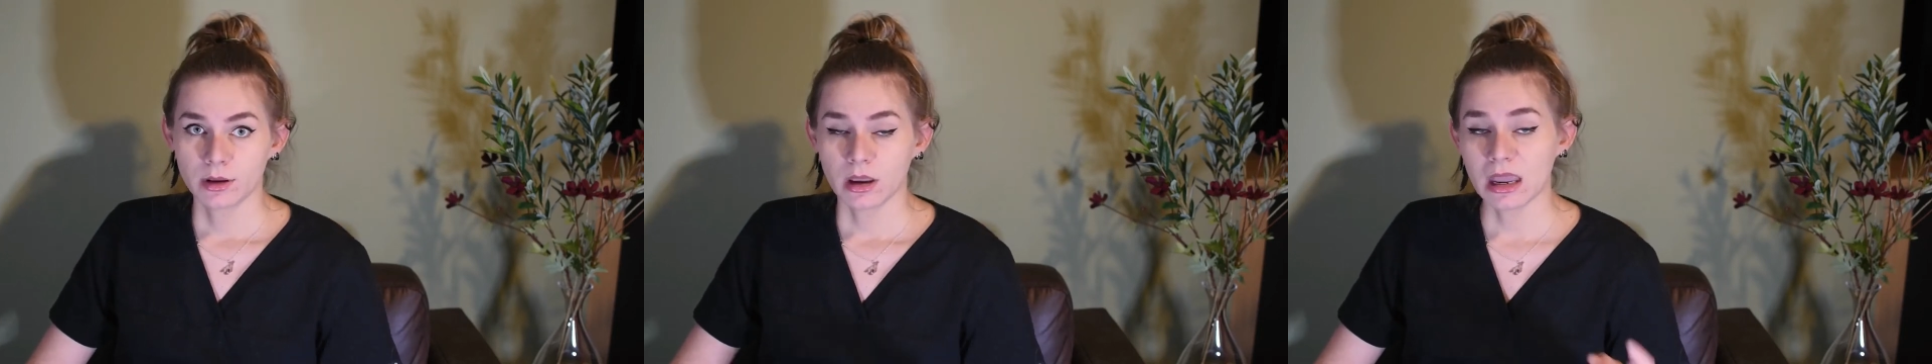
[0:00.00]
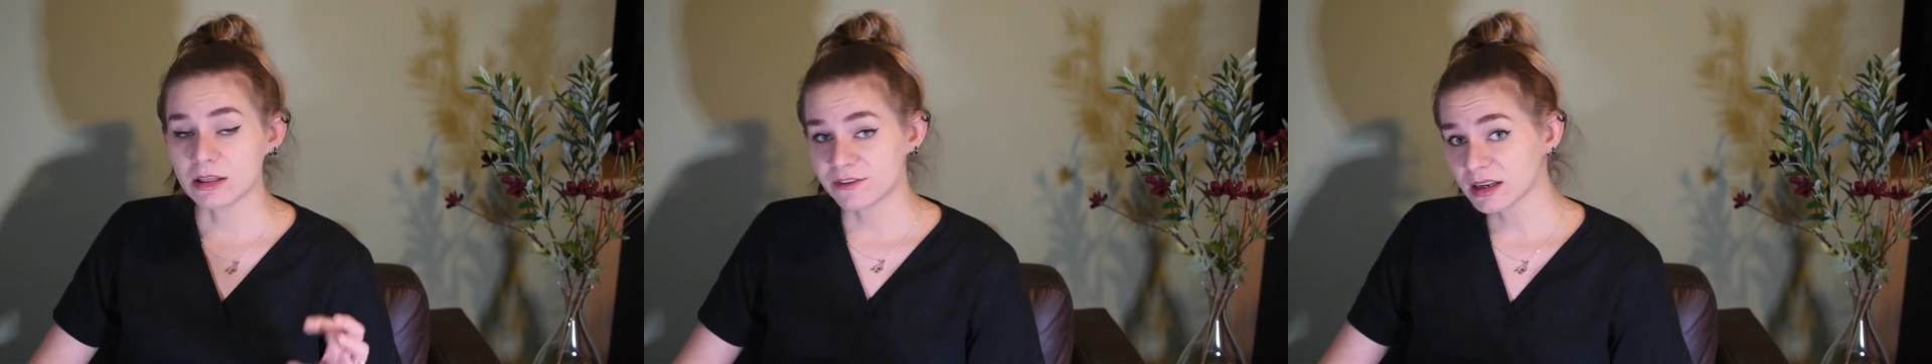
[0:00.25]

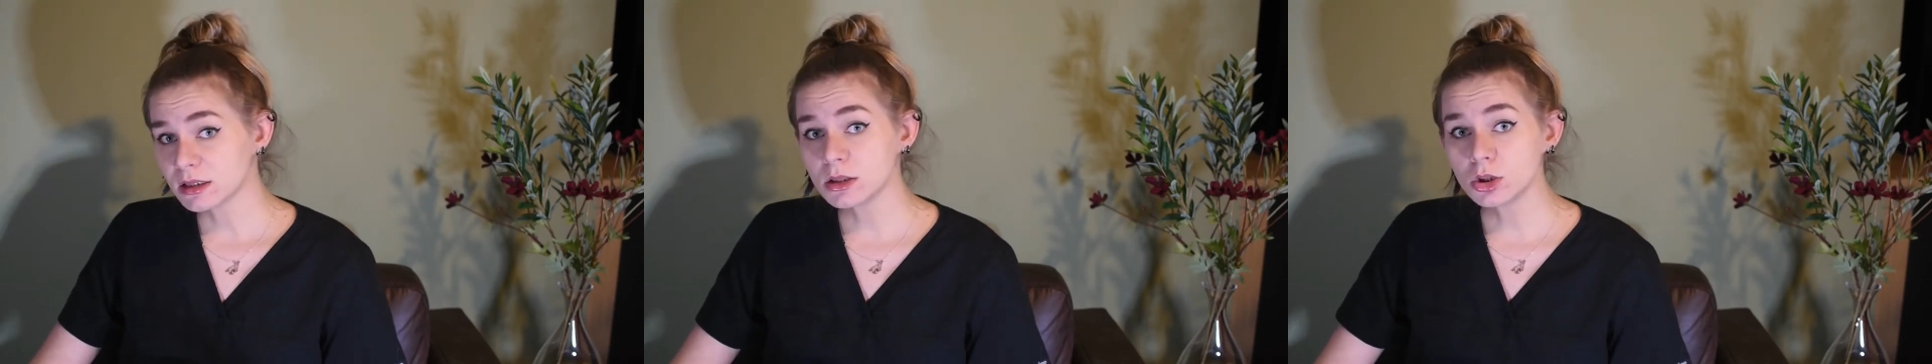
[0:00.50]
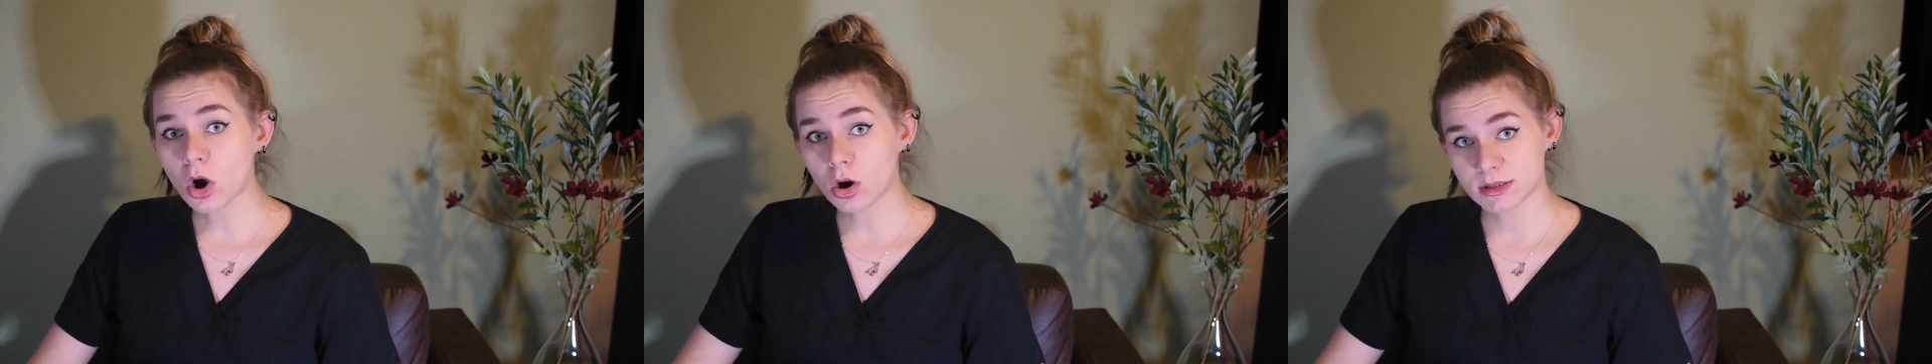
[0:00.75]
Infected
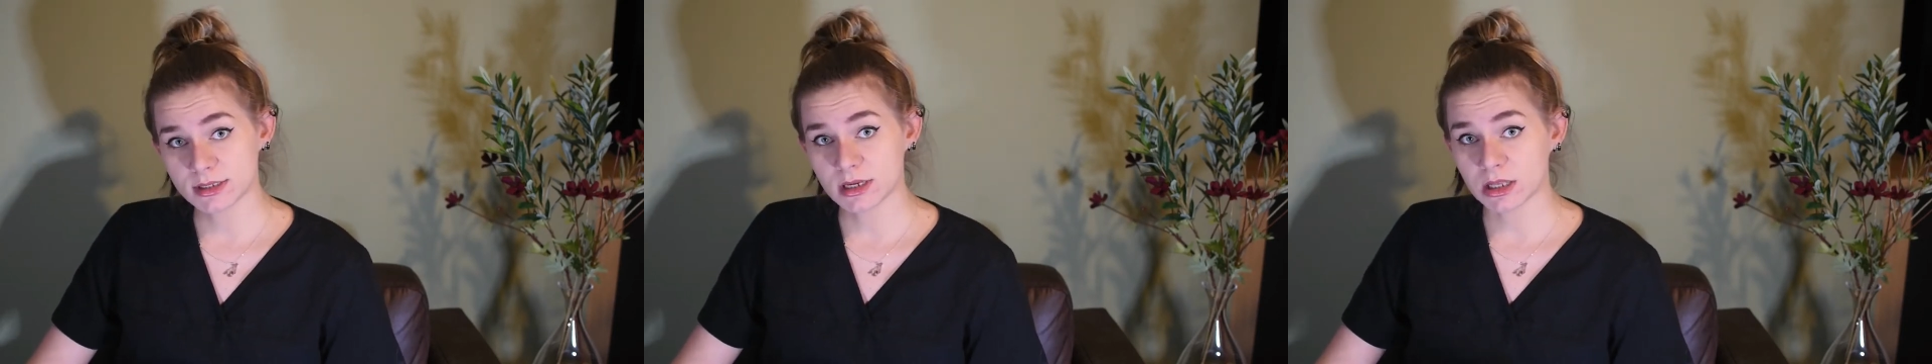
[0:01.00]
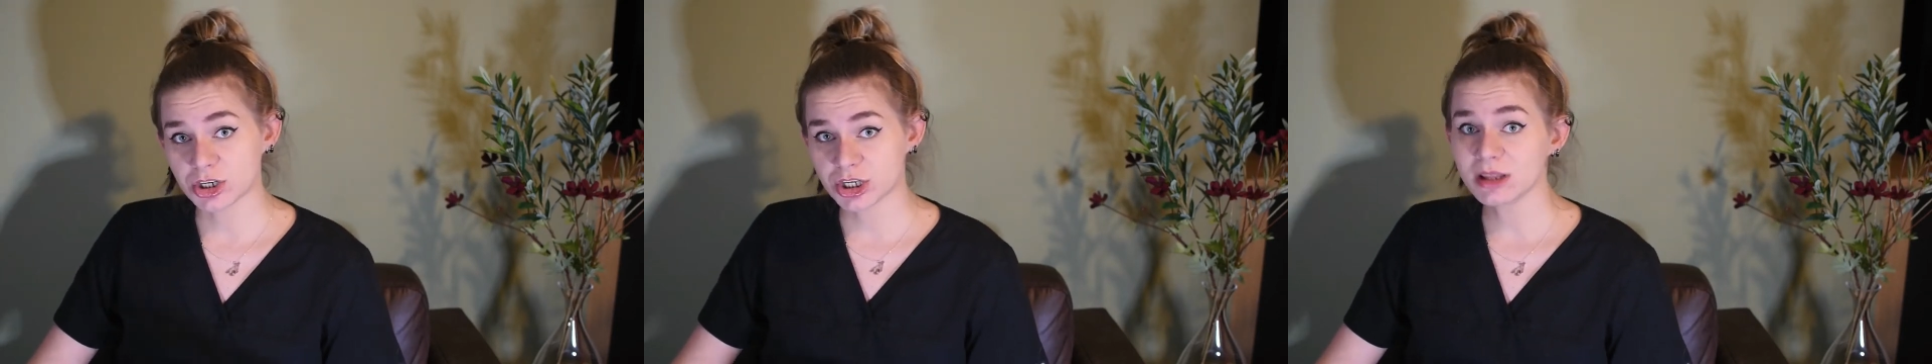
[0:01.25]
dogs can
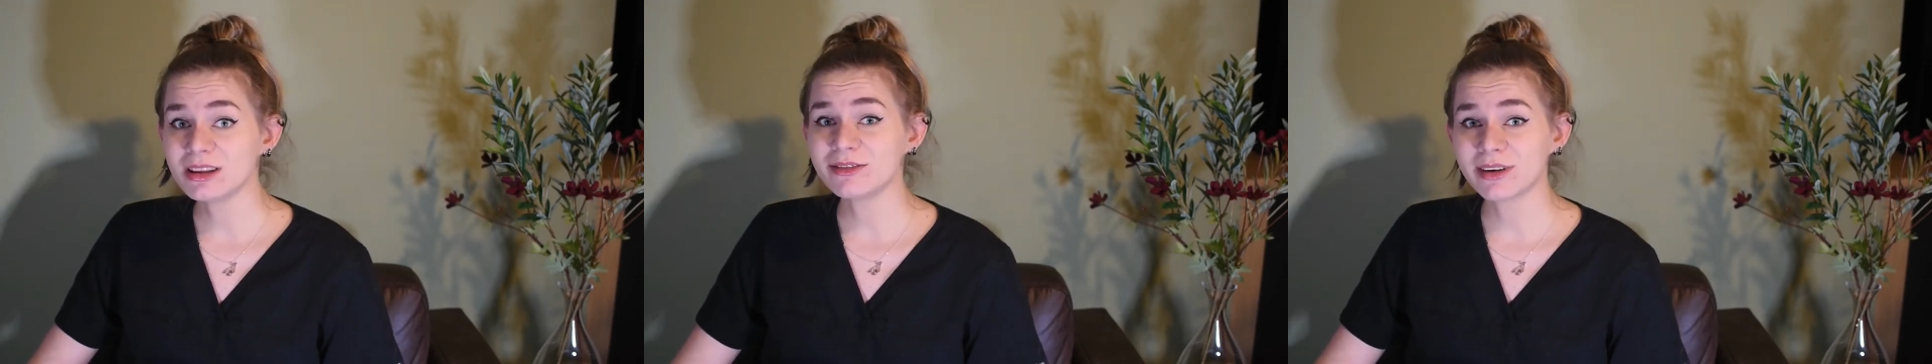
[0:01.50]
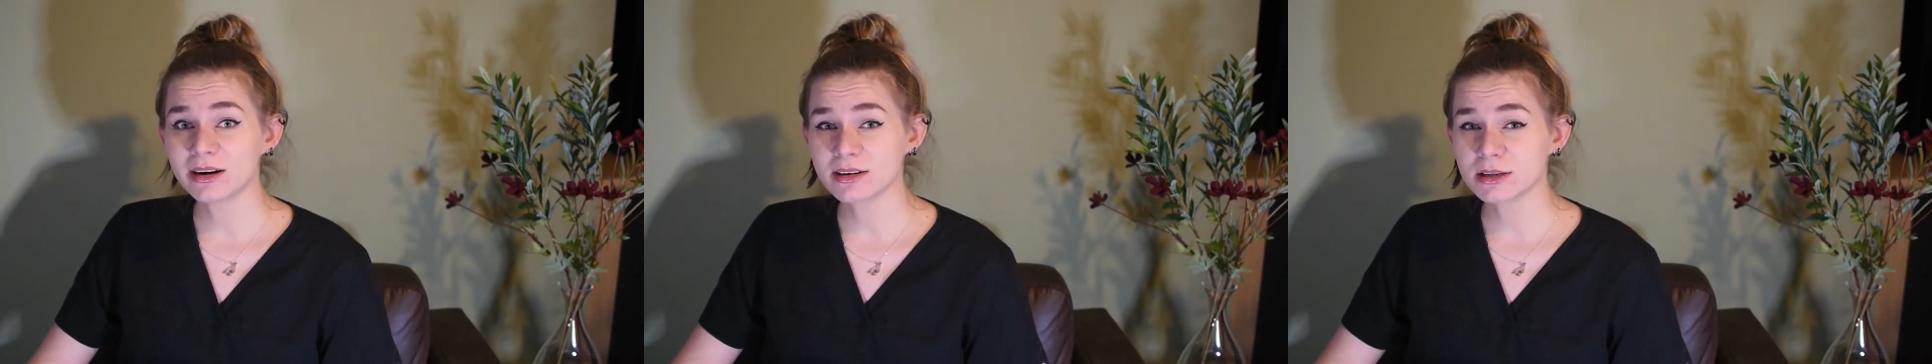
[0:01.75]
shed the
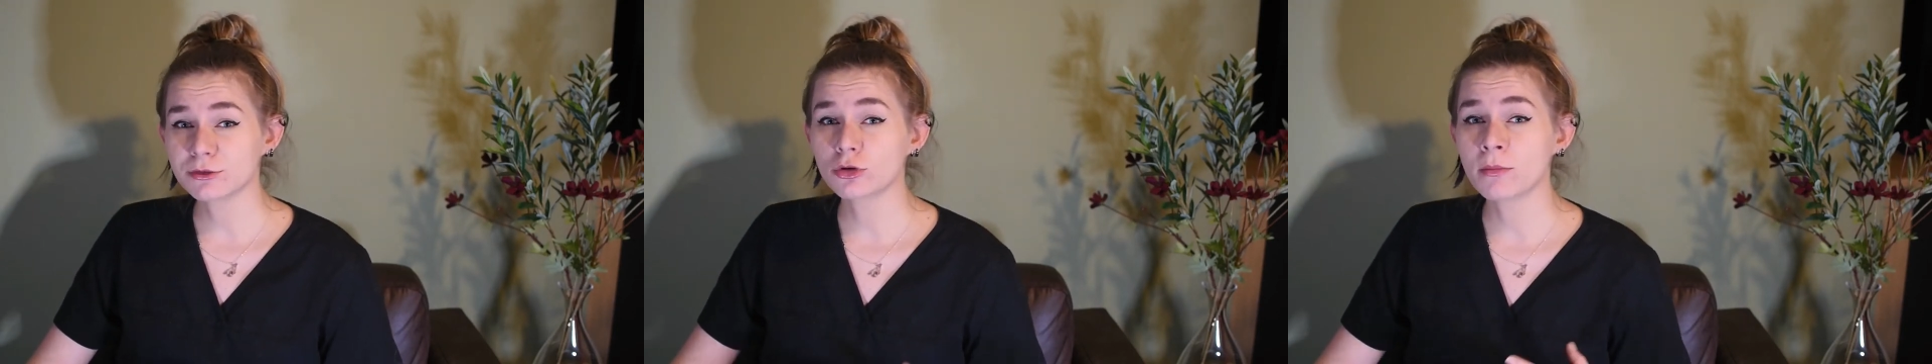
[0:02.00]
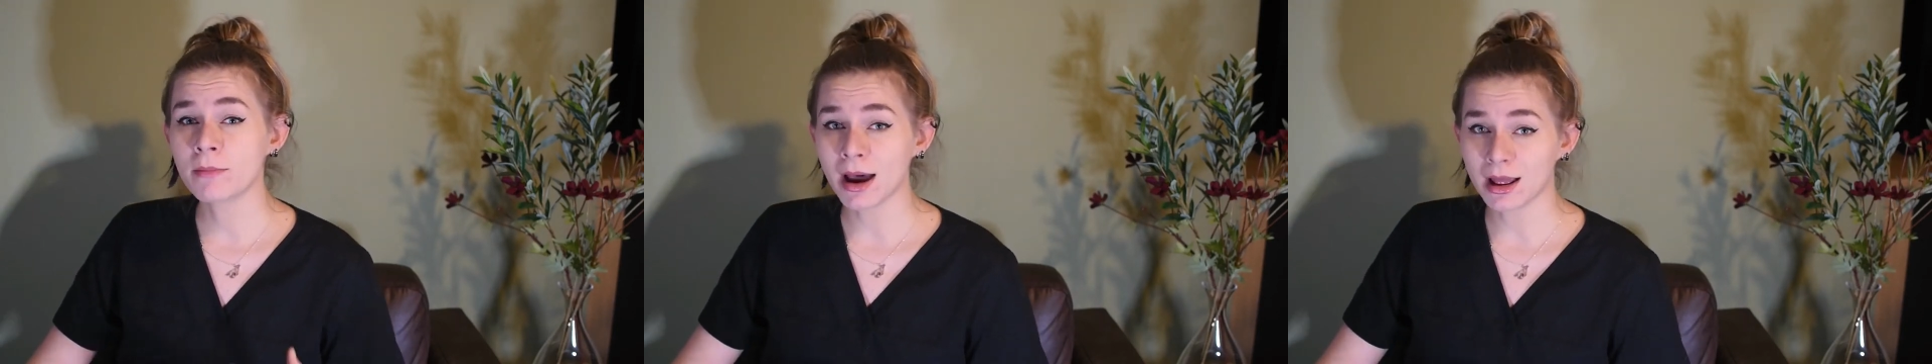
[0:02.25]
virus for
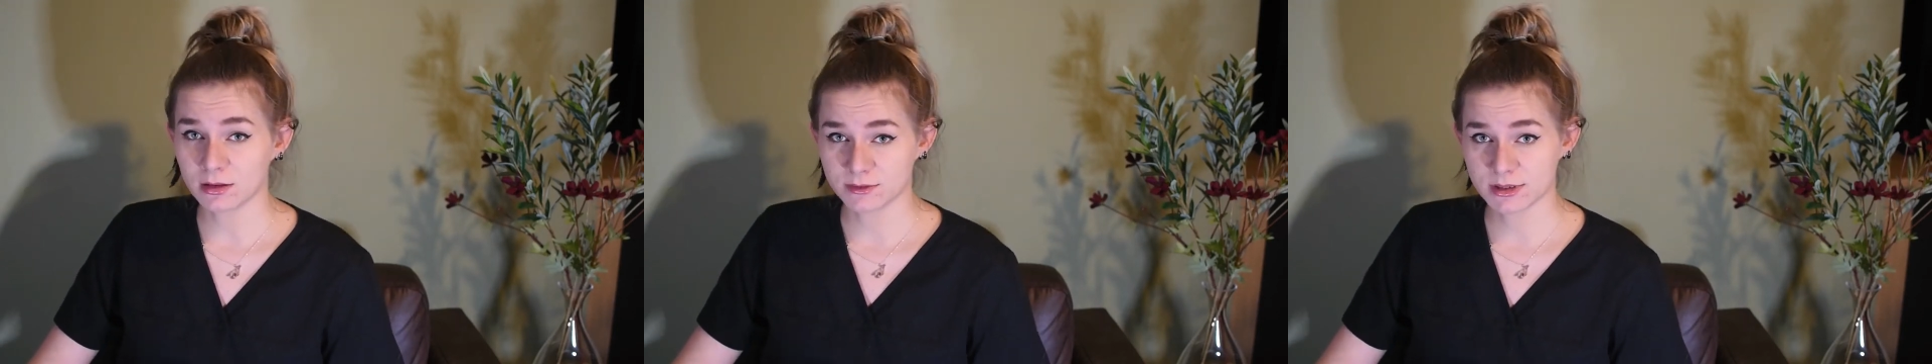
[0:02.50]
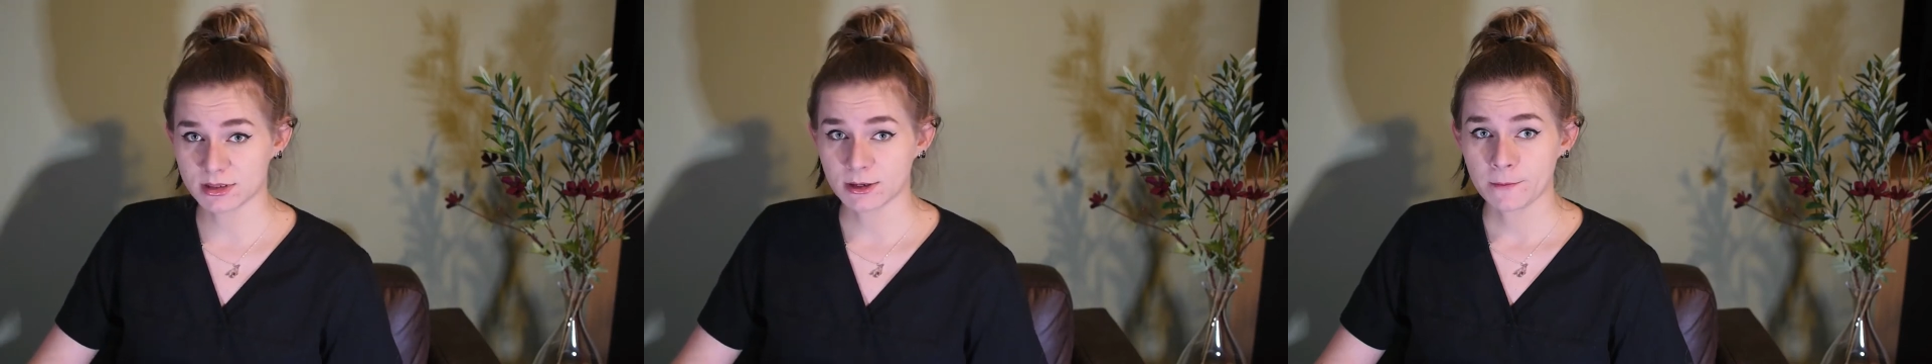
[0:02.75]

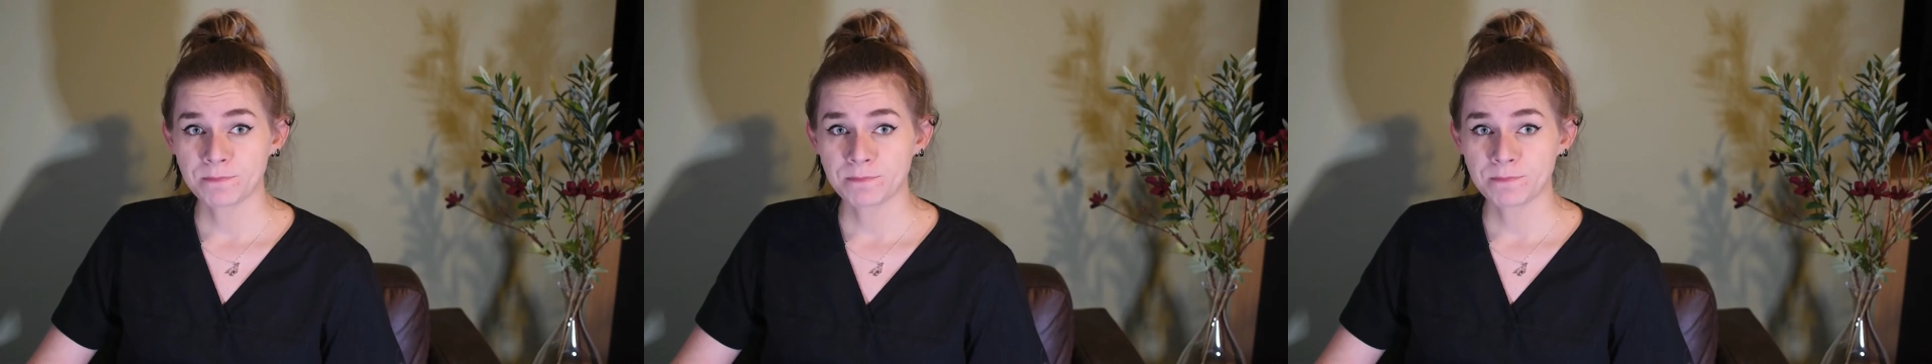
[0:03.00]
months,